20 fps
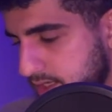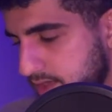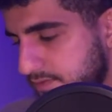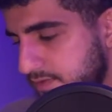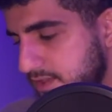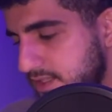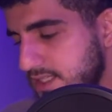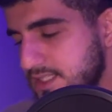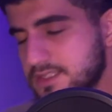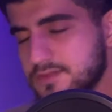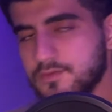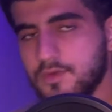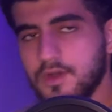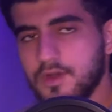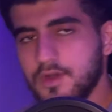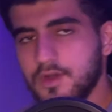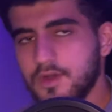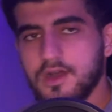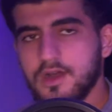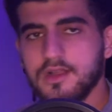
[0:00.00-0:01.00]
If it is
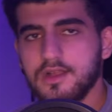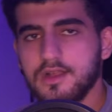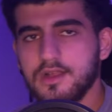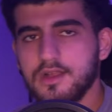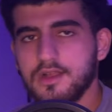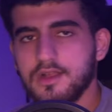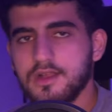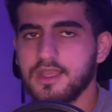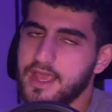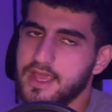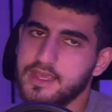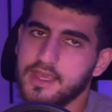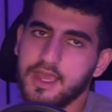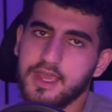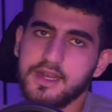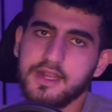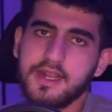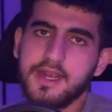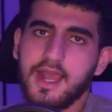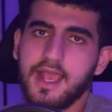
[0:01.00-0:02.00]
1, then
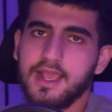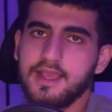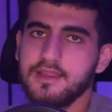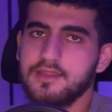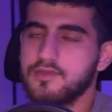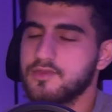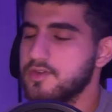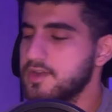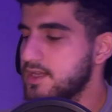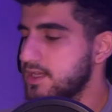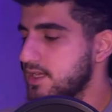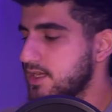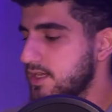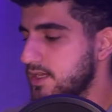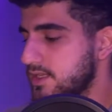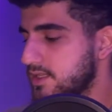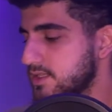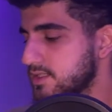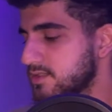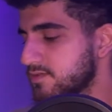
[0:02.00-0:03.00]
again in A3
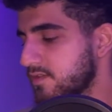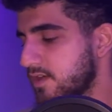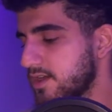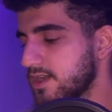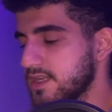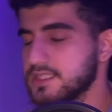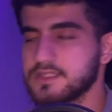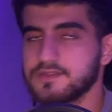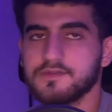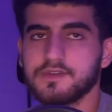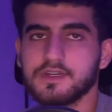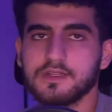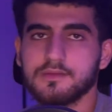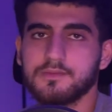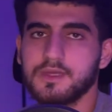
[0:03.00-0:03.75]
it is 1 as well,